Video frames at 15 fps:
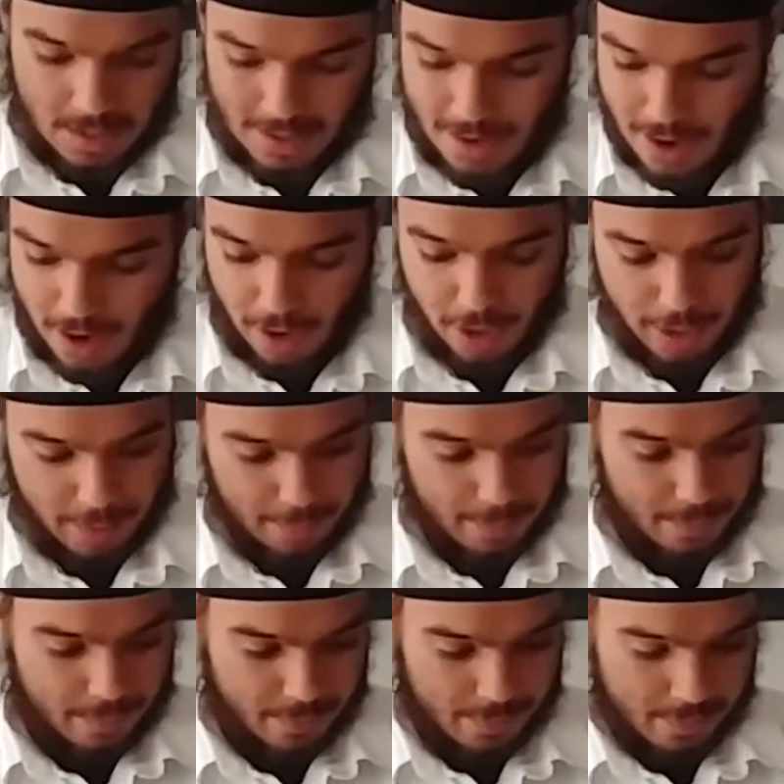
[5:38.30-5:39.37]
Alright,
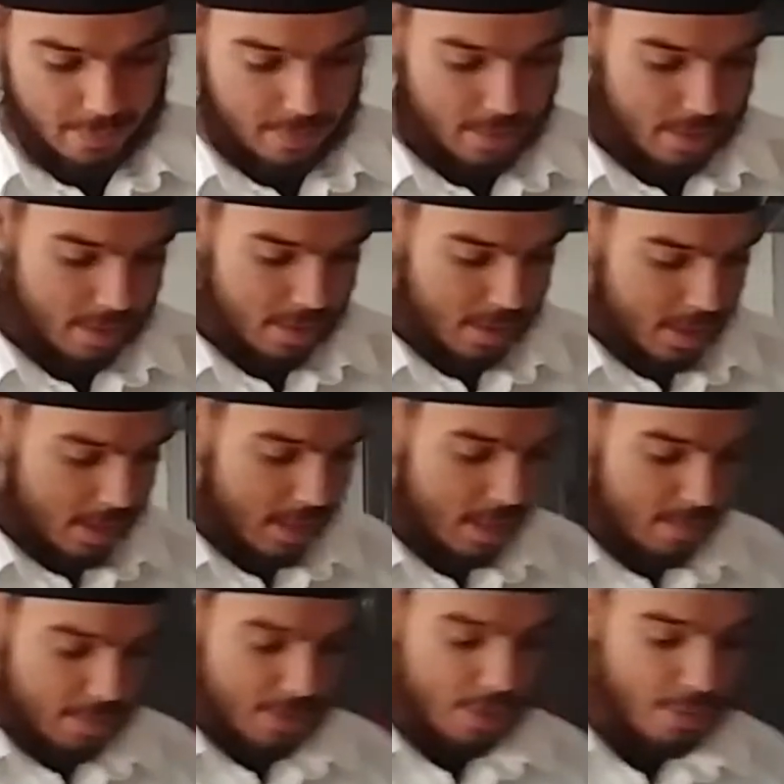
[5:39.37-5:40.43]
I'm just
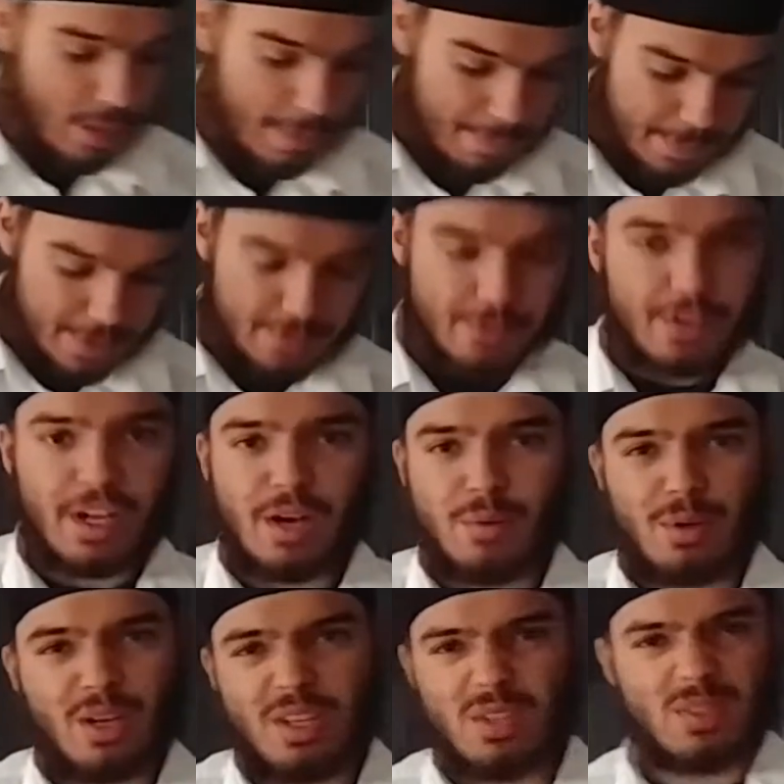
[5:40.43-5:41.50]
gonna rock this for now. We're
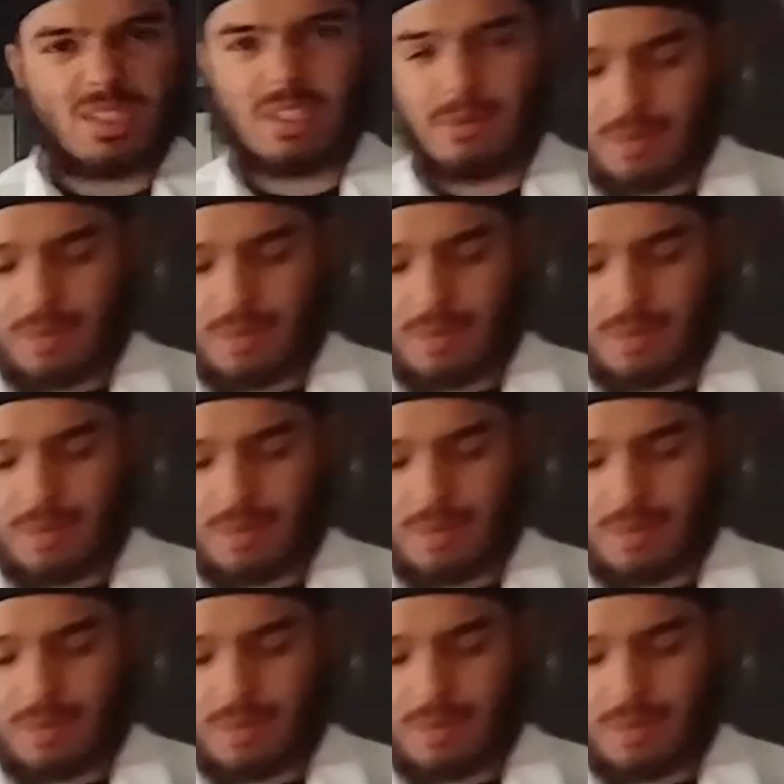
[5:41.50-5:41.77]
not using it right